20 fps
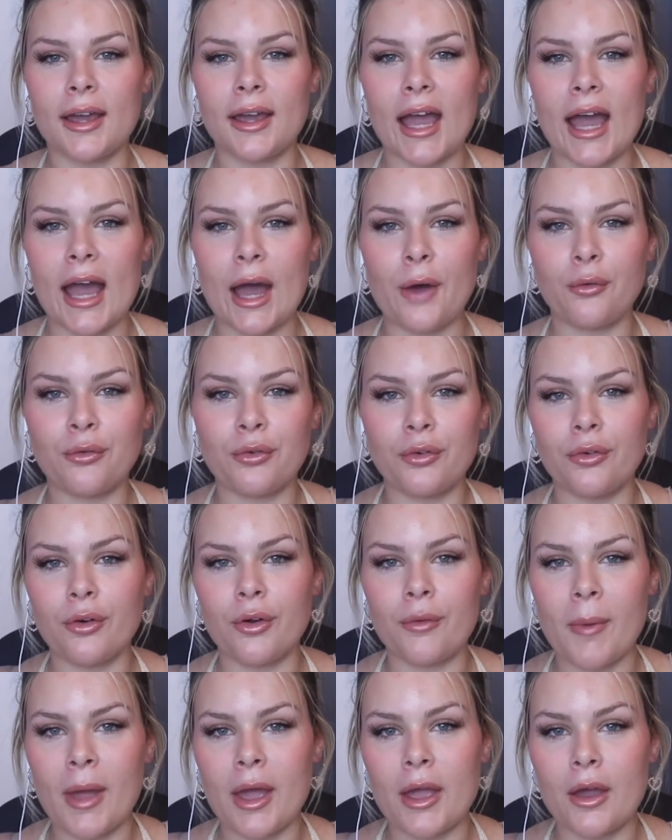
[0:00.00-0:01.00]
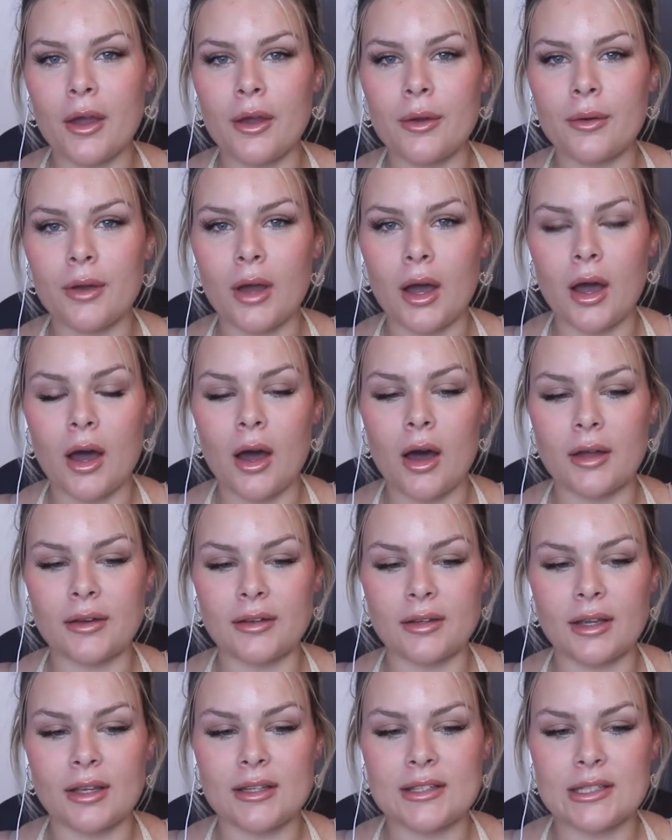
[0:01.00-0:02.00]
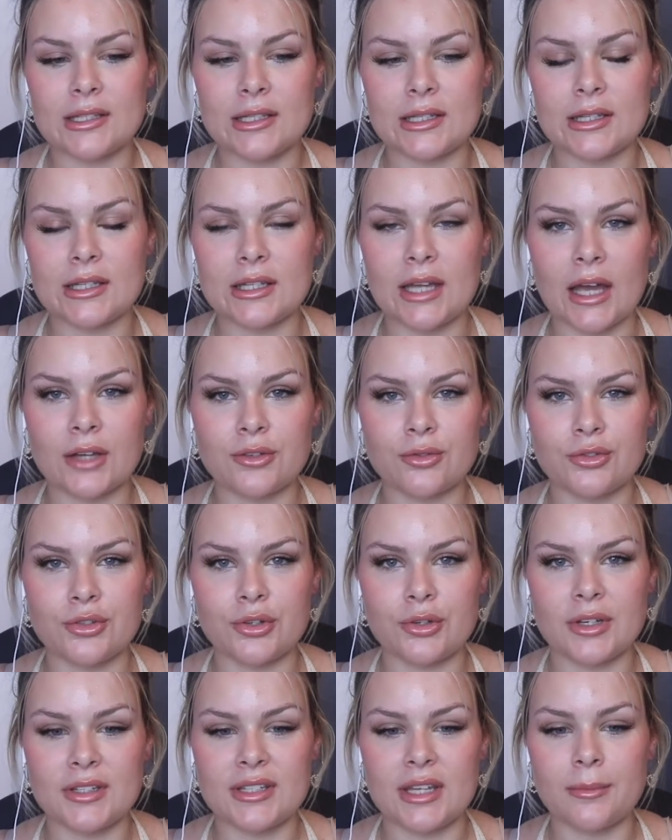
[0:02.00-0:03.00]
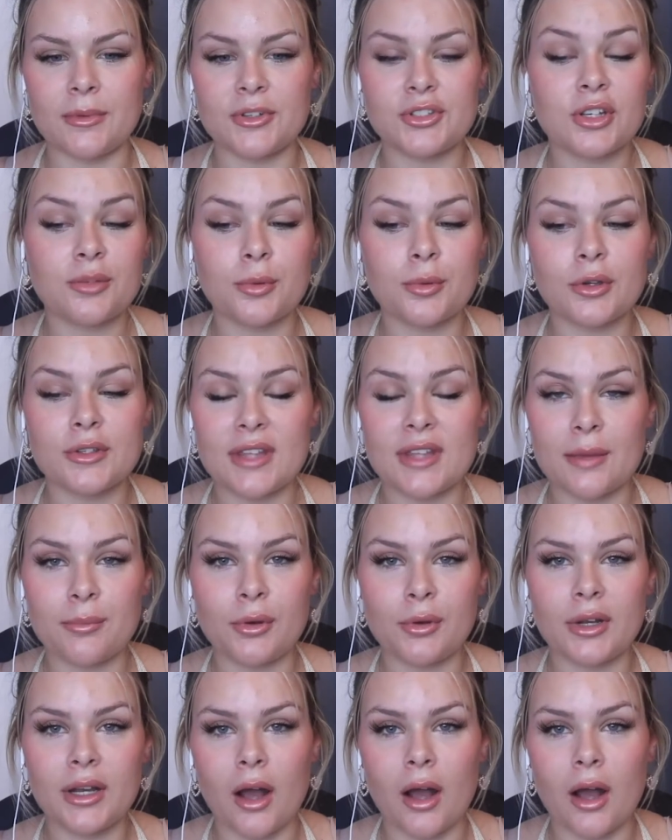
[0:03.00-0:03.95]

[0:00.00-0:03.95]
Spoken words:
Alfa Romeo aren't considered the actual junior team is just because they purely